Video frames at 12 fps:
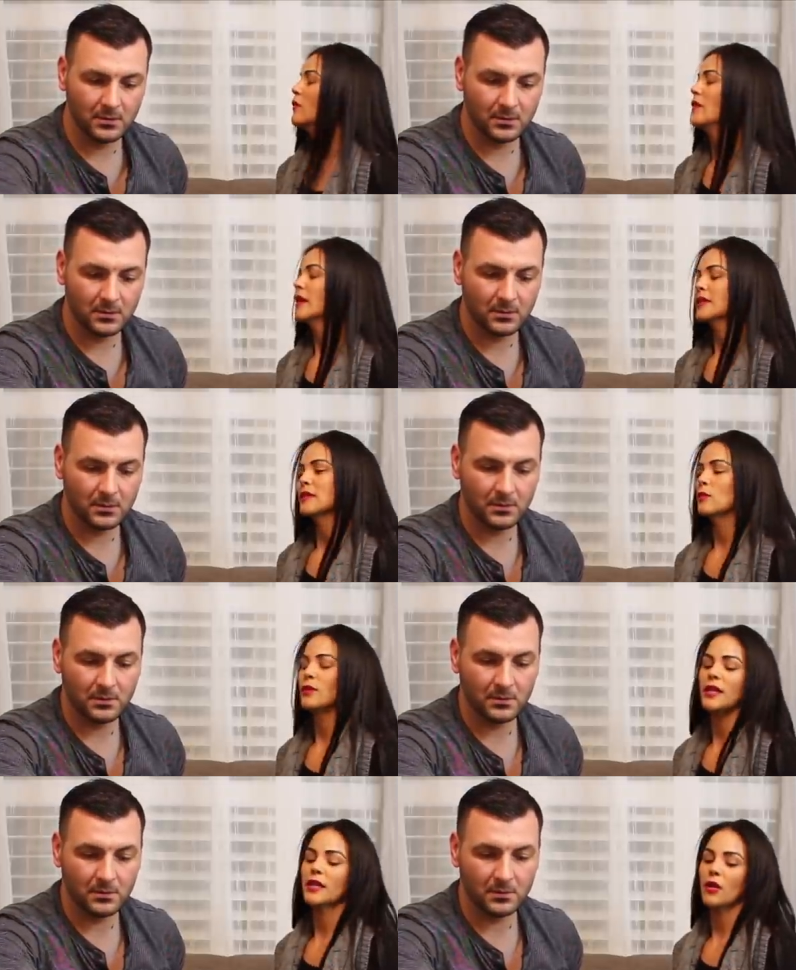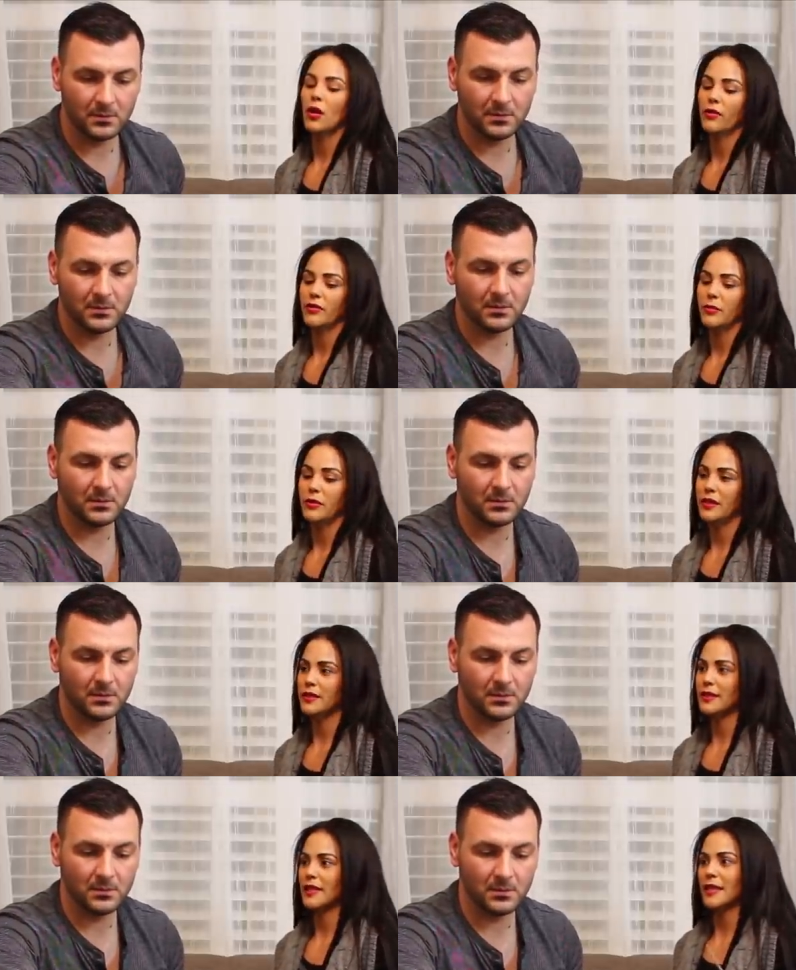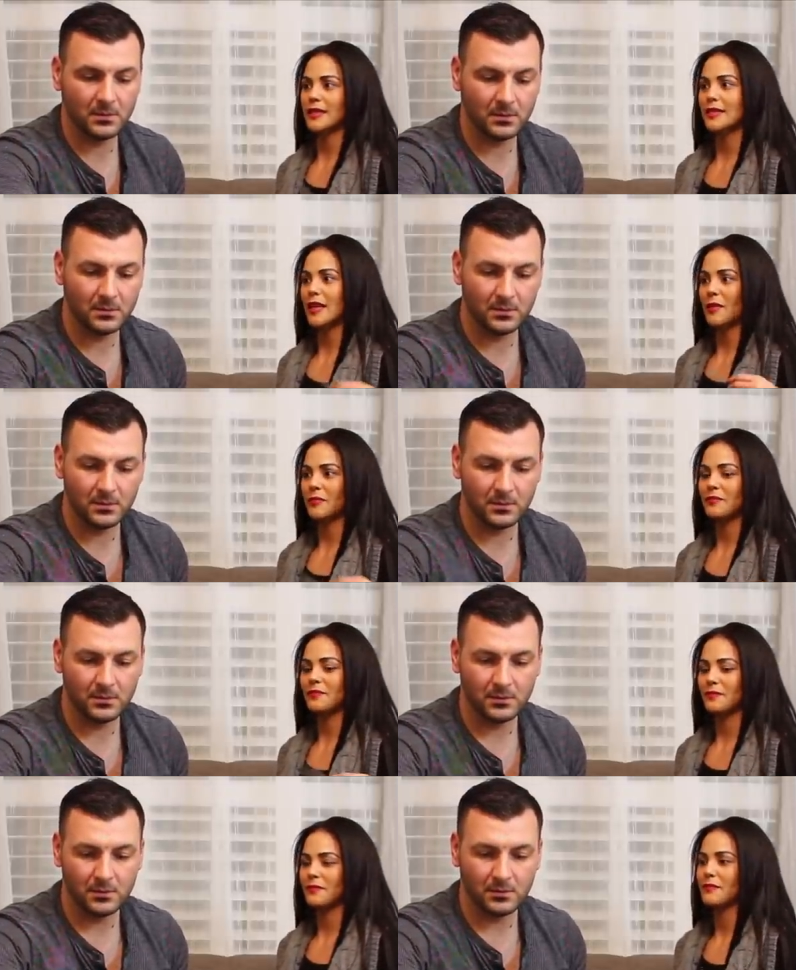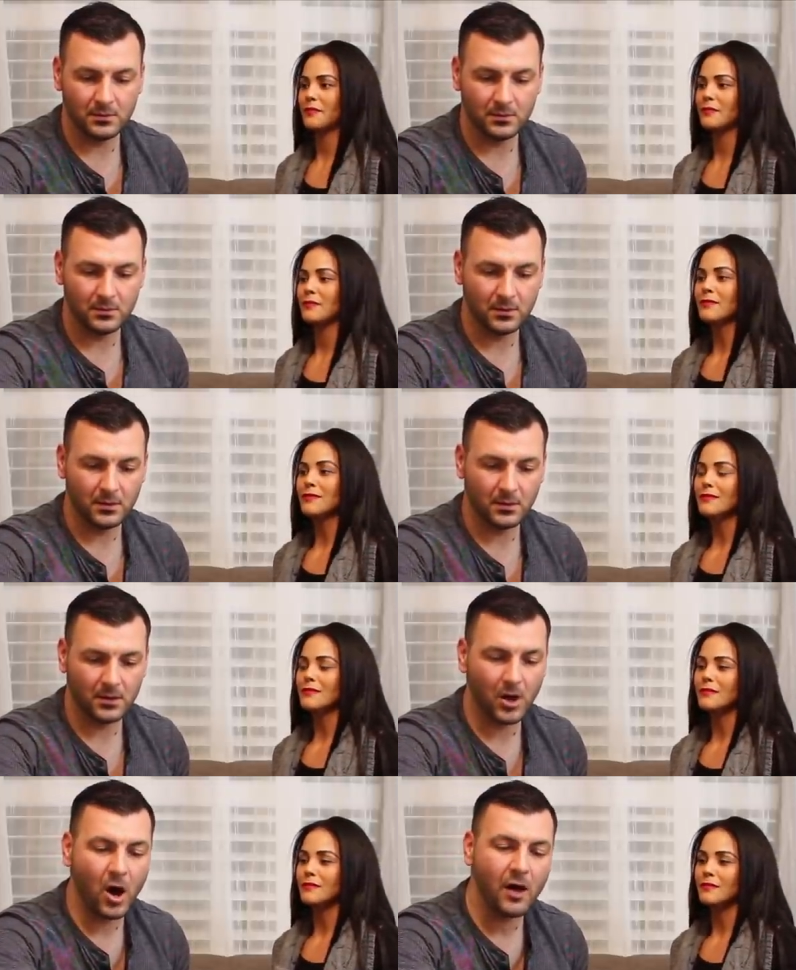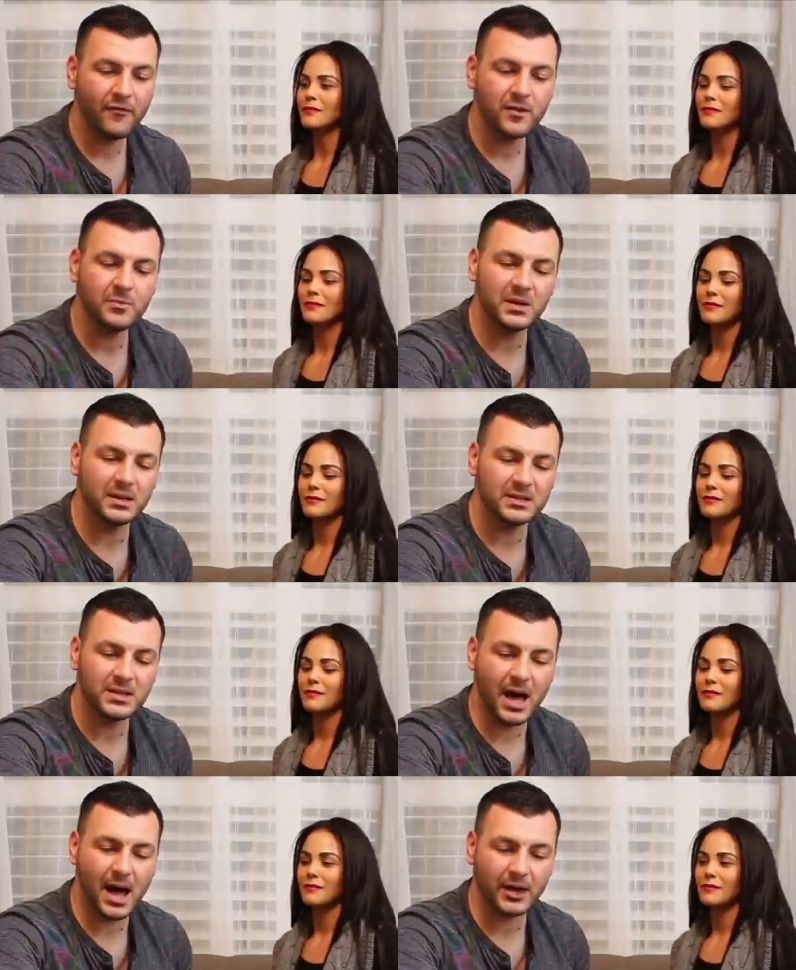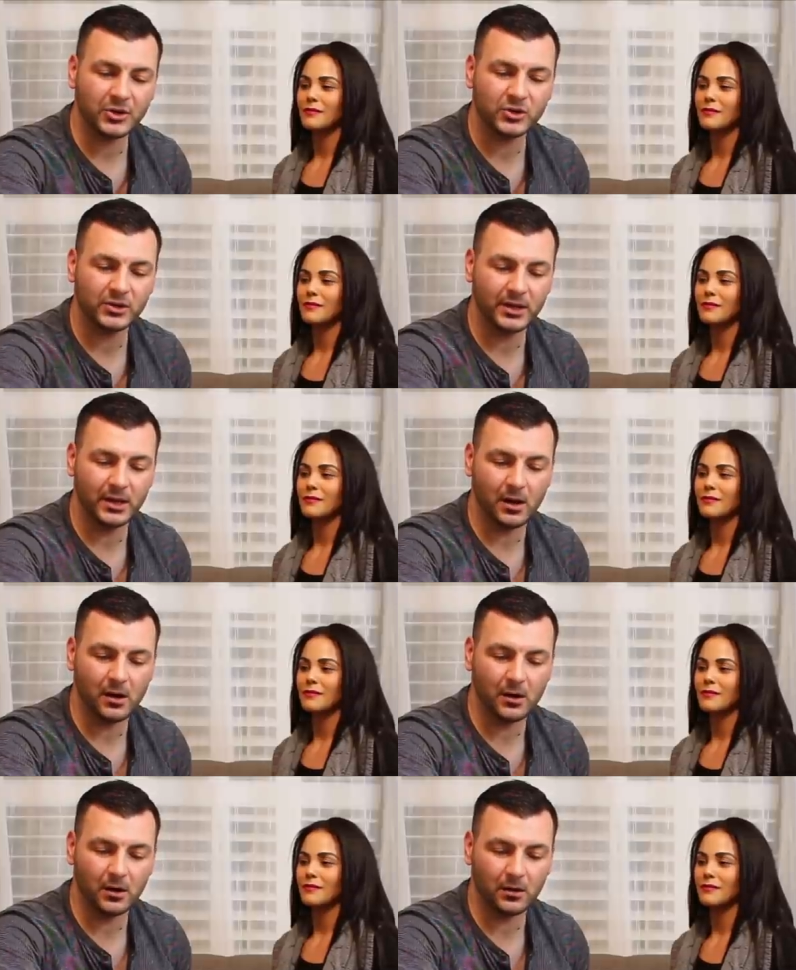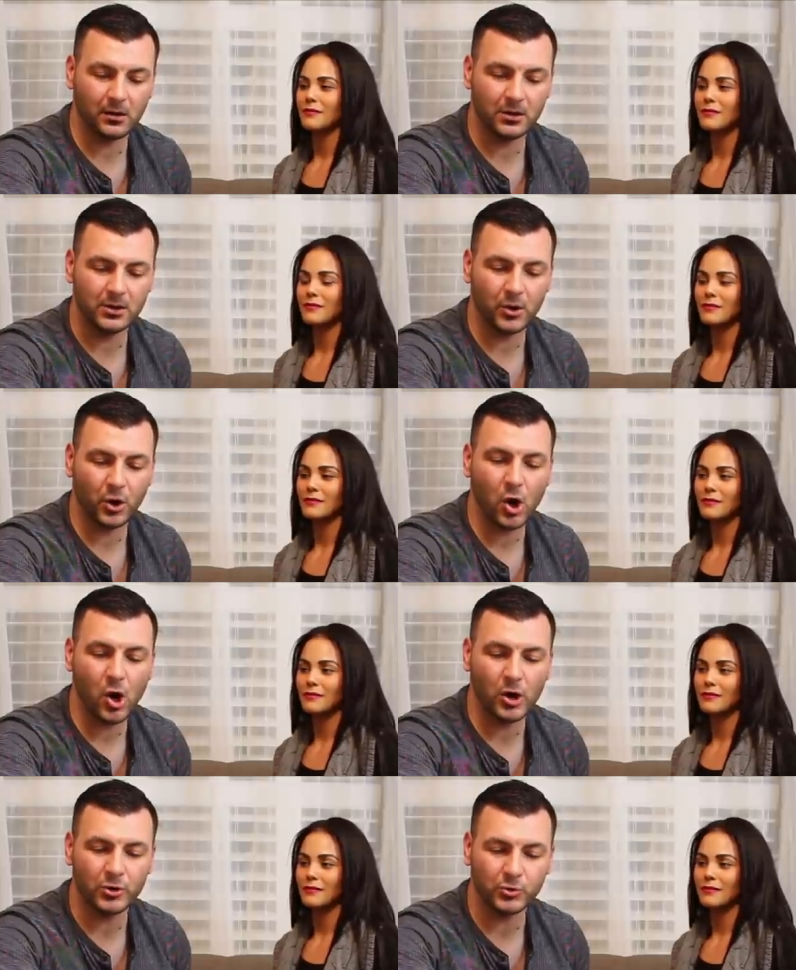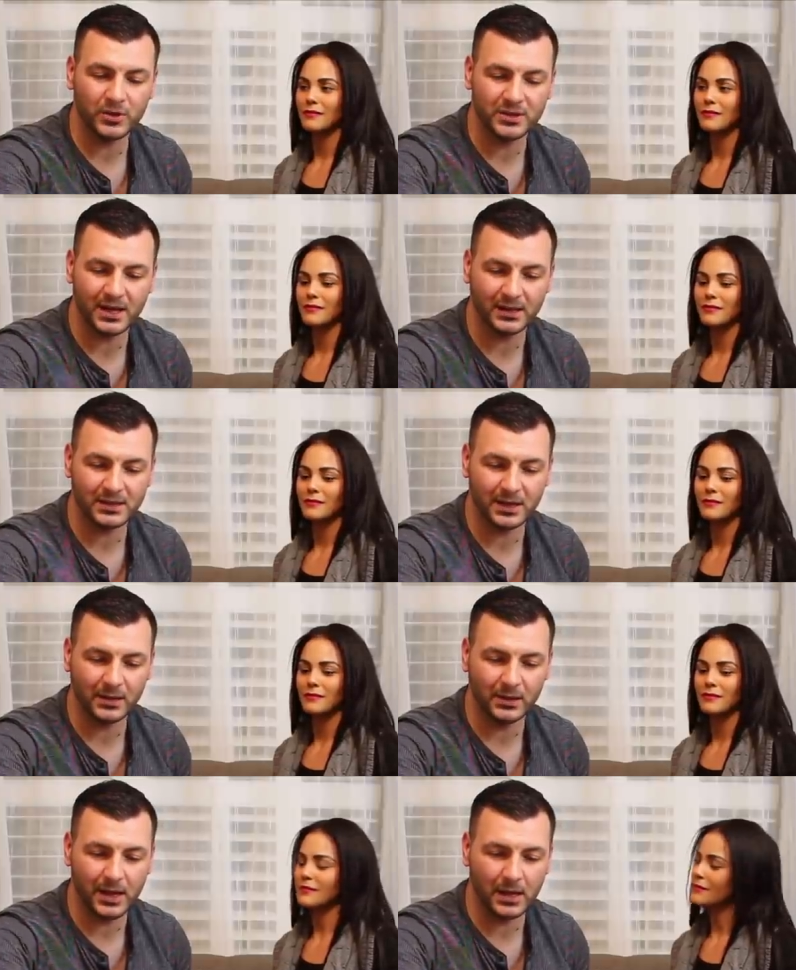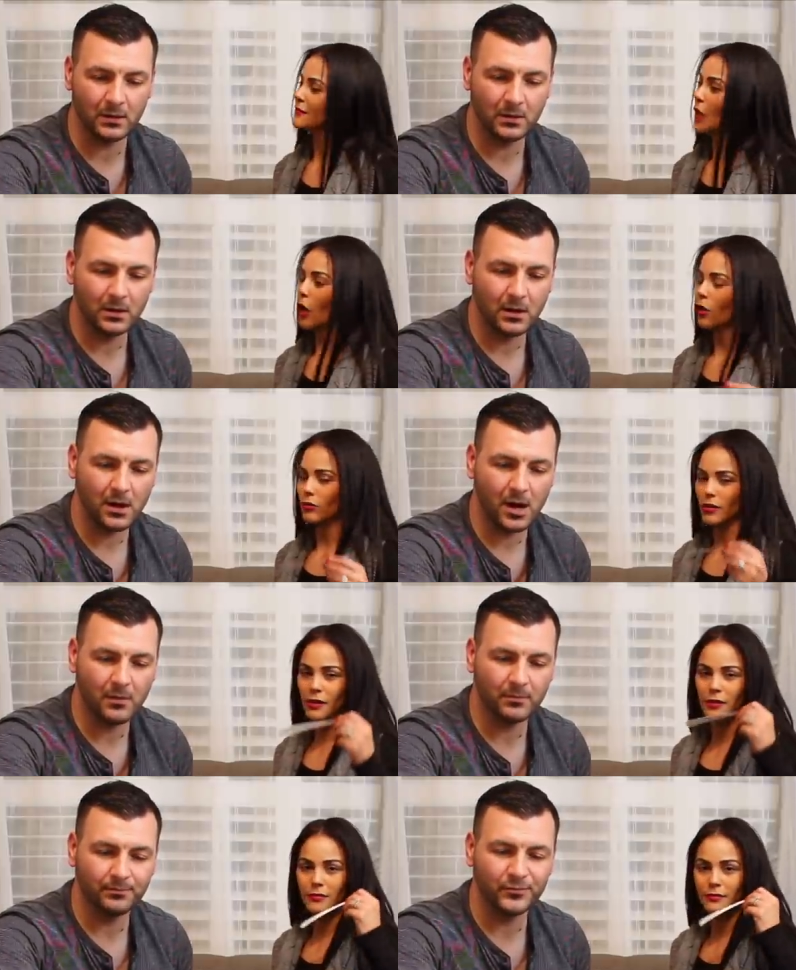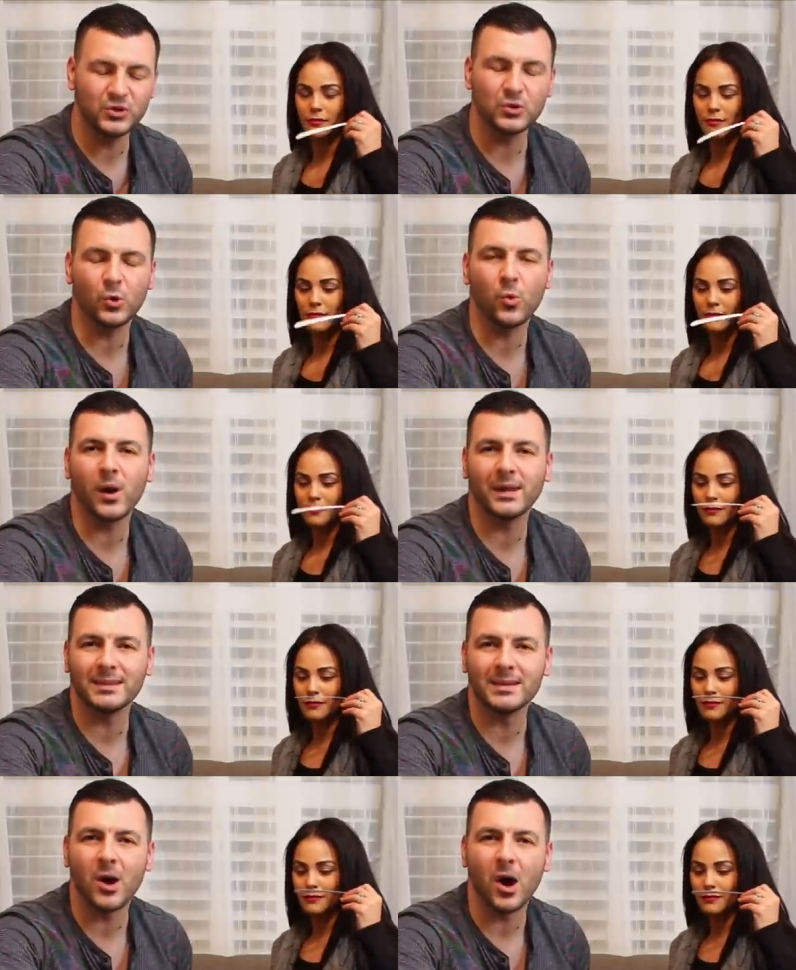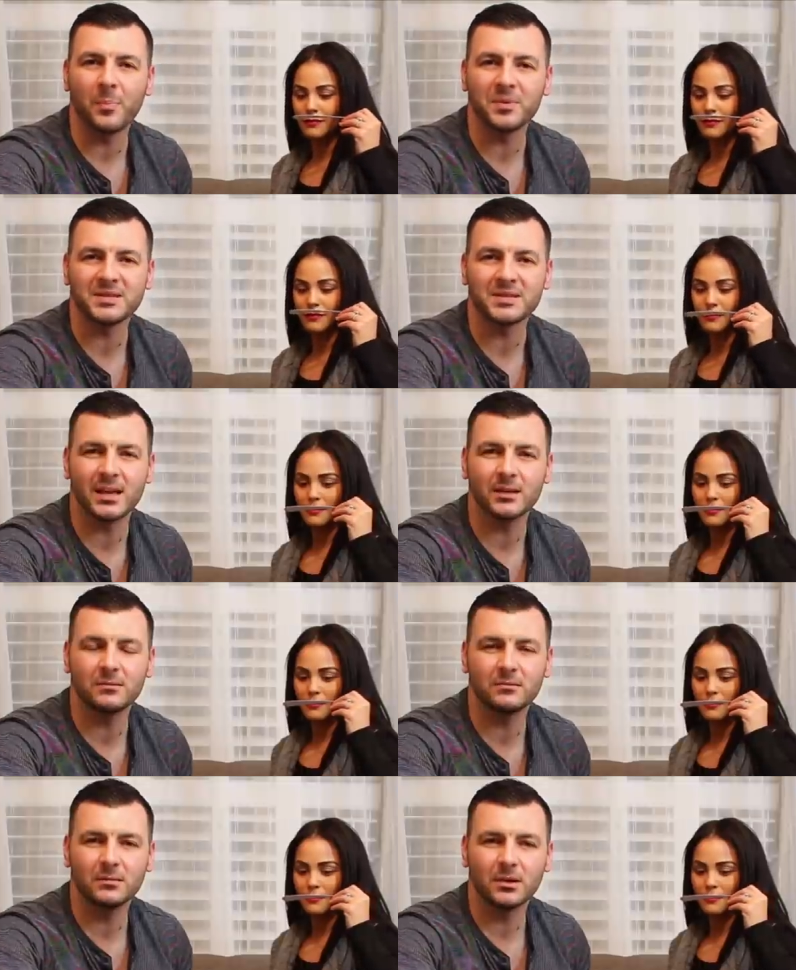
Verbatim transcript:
Speaker 1: Next, we need coffee beans next time.
Speaker 2: Coffee beans actually are, you know, contradictingly oh, really? um, do quite the opposite